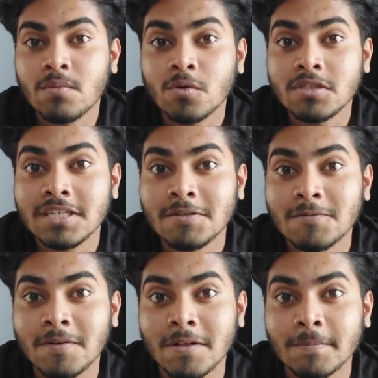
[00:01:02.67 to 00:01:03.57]
the most in this
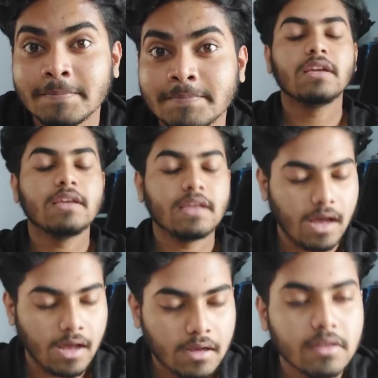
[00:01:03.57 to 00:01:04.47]
film
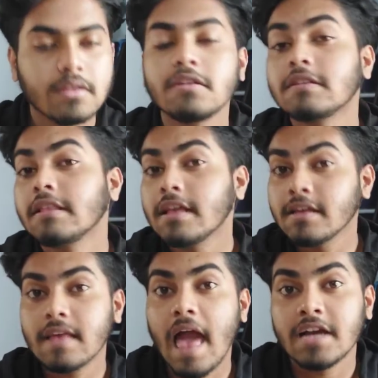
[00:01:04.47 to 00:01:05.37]
yeah, there's
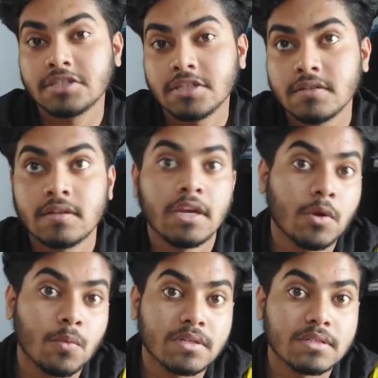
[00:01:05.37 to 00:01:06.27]
less action
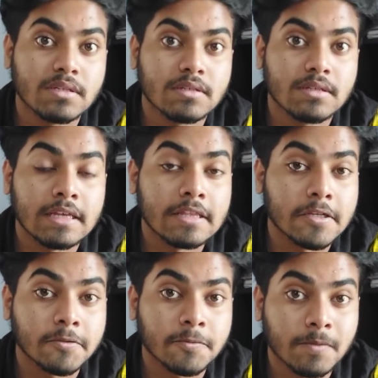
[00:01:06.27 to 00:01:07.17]
sequences in
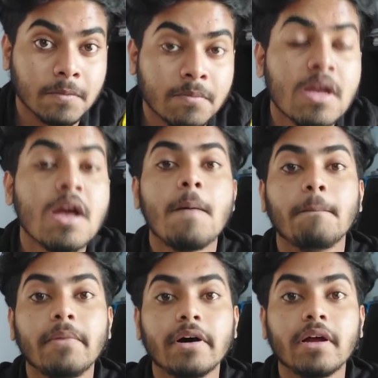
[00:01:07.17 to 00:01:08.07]
this film,
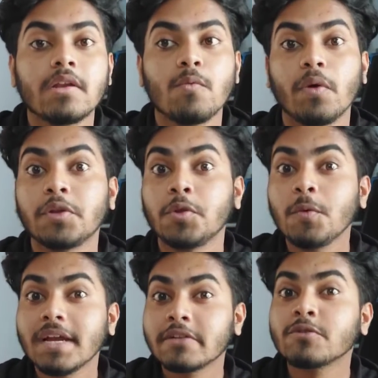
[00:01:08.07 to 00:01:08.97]
but what you
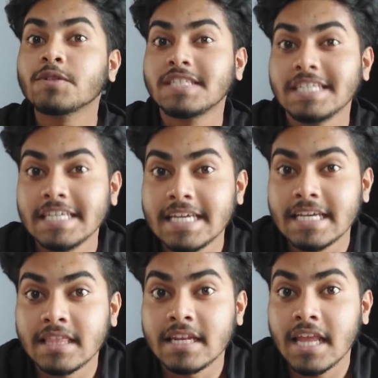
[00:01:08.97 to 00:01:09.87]
get to see
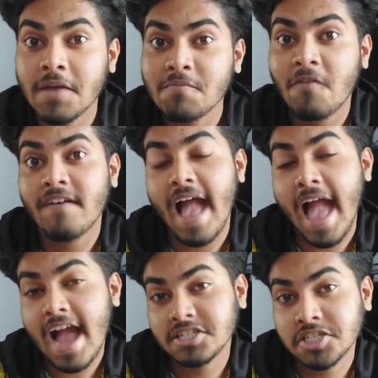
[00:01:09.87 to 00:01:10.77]
in the name of
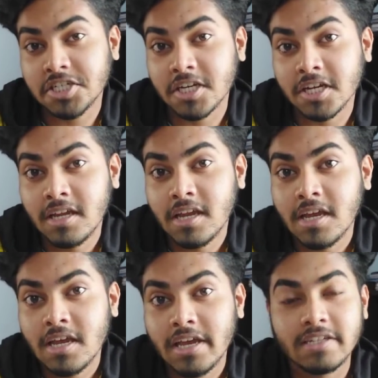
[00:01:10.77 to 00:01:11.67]
action,
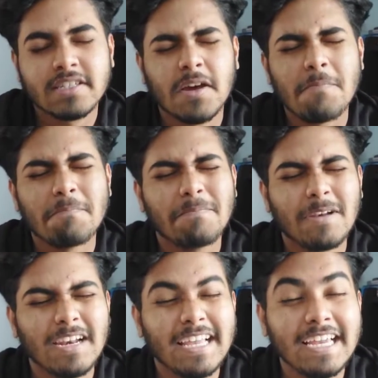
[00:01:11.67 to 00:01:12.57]
it's
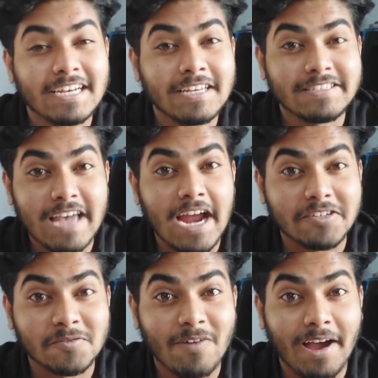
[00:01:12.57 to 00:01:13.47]
completely
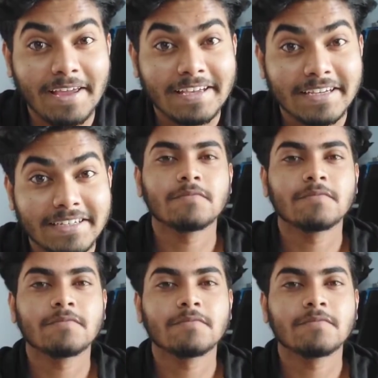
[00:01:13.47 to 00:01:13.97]
satisfying.